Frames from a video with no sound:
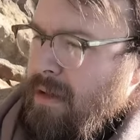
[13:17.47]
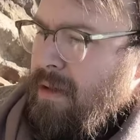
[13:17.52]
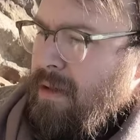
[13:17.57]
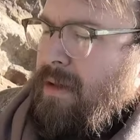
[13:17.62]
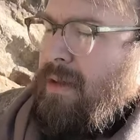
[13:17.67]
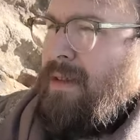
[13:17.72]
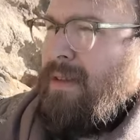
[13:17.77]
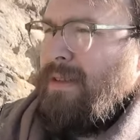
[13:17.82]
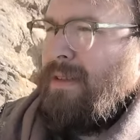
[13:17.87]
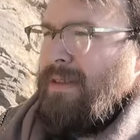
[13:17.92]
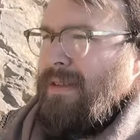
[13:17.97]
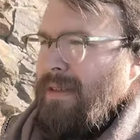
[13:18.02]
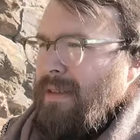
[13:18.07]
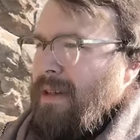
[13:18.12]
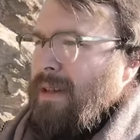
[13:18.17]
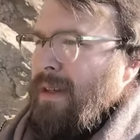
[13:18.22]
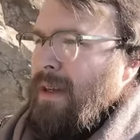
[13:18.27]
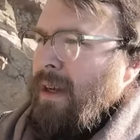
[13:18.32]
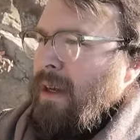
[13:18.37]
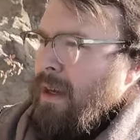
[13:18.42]
the
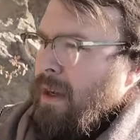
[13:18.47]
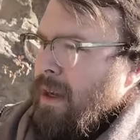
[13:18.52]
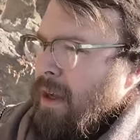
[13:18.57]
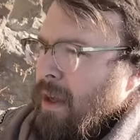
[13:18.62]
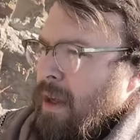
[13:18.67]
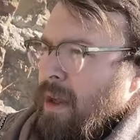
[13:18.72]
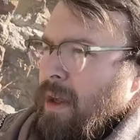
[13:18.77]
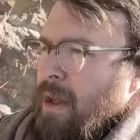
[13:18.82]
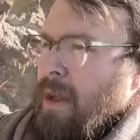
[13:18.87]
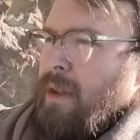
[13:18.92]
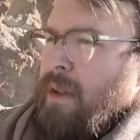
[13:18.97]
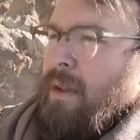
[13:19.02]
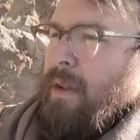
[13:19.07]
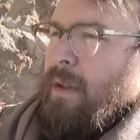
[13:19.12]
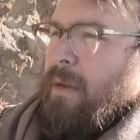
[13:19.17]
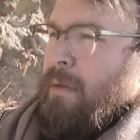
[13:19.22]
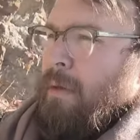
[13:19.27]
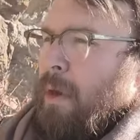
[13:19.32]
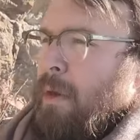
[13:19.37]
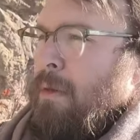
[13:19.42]
everplains for the
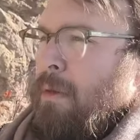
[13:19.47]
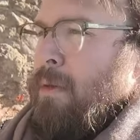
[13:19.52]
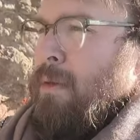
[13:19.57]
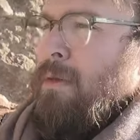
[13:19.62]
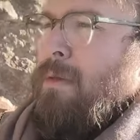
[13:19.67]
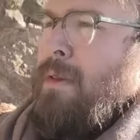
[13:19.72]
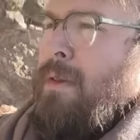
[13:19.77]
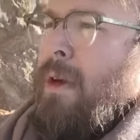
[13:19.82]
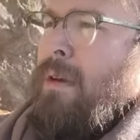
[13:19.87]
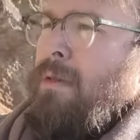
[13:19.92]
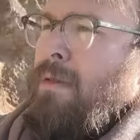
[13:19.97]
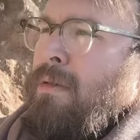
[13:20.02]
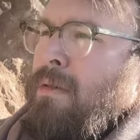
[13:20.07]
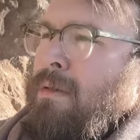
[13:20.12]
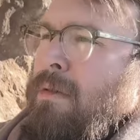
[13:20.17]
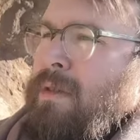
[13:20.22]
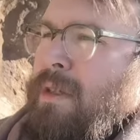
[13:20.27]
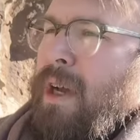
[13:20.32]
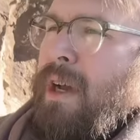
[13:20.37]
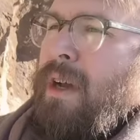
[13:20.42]
answers I
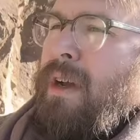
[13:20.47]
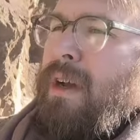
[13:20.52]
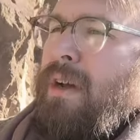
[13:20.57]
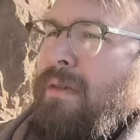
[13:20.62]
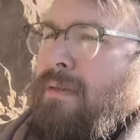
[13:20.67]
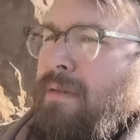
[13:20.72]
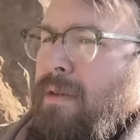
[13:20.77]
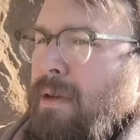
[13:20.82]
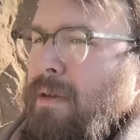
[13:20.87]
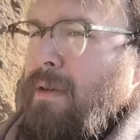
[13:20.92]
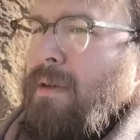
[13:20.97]
seek.